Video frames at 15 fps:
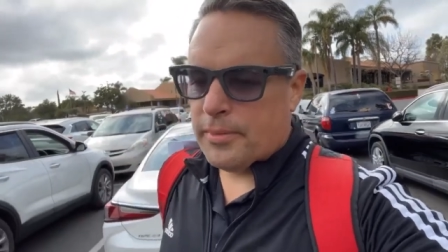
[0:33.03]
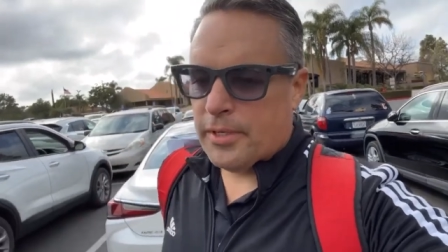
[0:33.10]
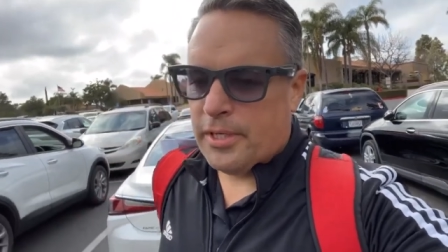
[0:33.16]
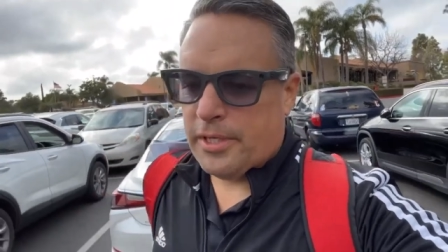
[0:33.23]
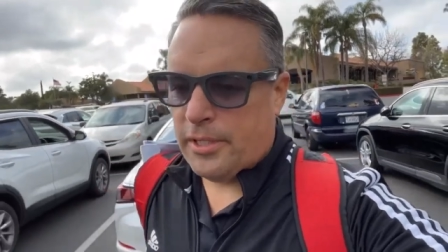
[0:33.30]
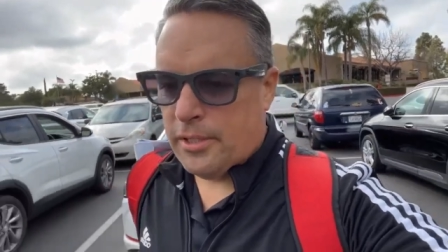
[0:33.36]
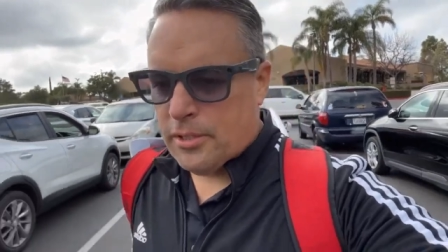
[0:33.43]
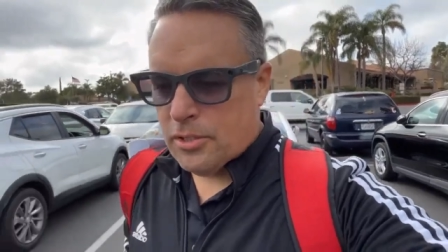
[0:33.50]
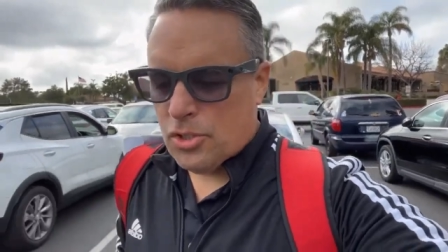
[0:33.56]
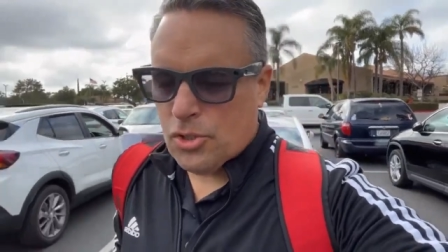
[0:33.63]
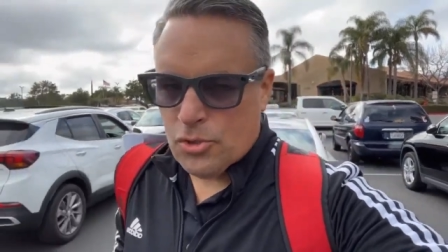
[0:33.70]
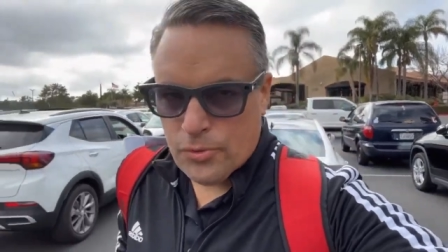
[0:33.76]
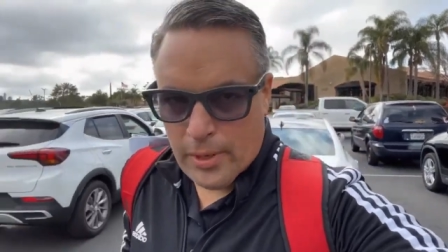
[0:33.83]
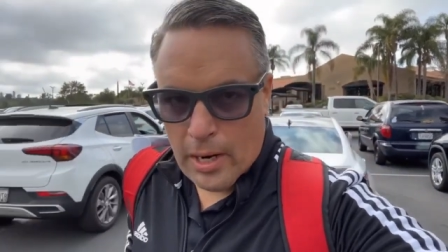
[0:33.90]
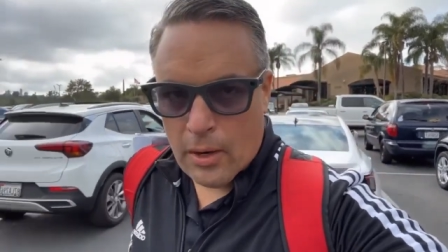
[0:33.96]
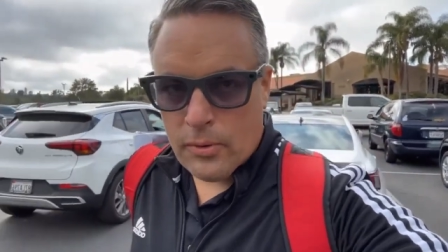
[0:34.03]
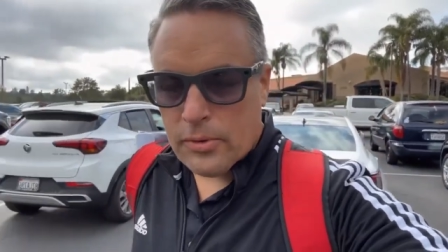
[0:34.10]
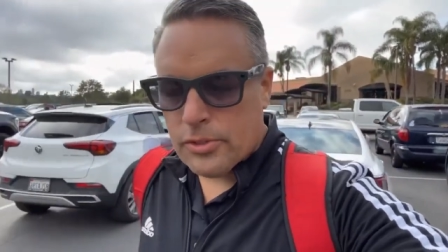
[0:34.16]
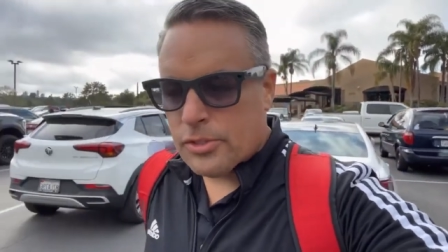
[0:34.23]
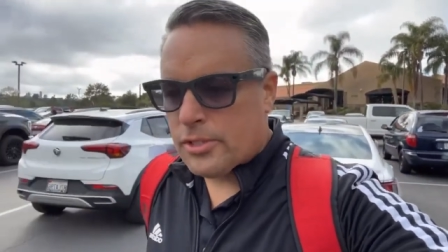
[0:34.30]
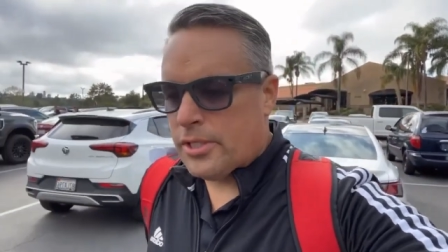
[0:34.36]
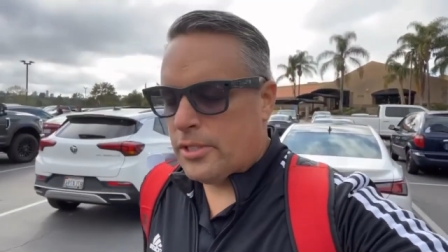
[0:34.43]
I'm gonna hit 2
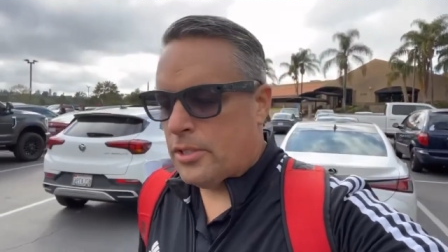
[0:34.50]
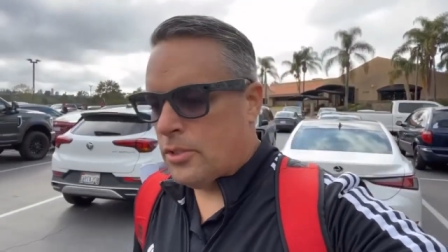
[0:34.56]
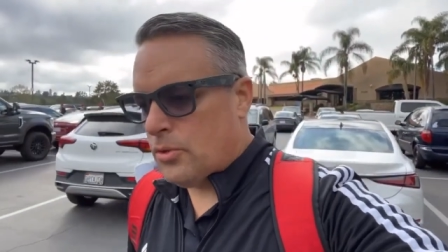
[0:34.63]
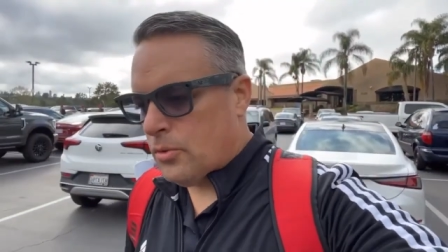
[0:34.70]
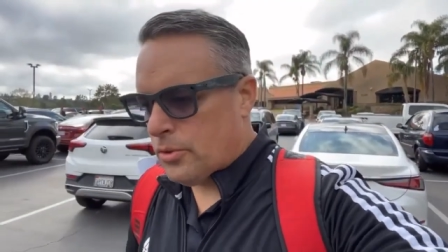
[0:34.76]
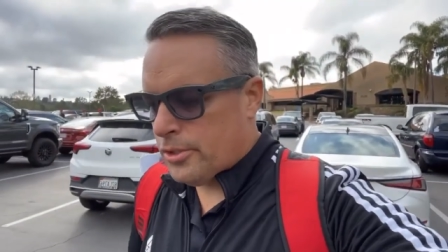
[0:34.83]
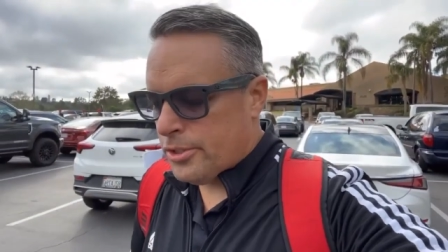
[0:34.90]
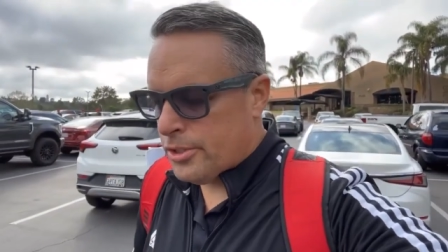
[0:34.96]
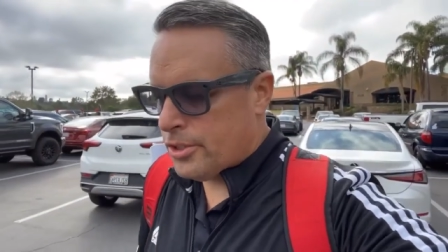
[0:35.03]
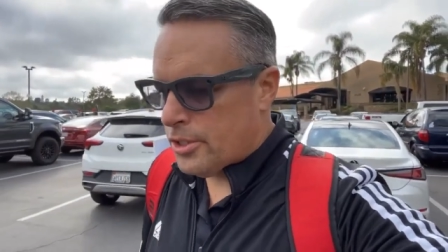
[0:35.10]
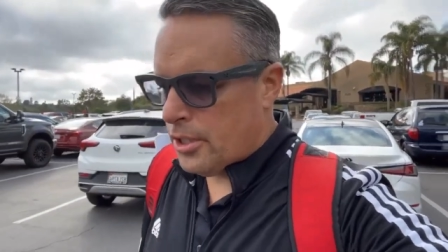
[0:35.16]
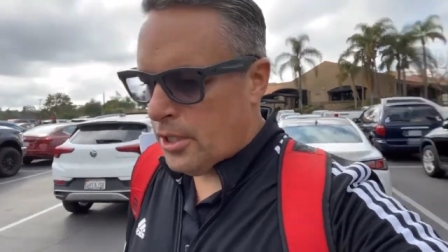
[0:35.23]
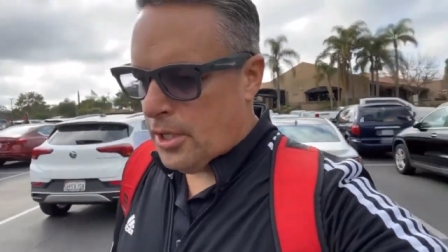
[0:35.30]
hours at the doors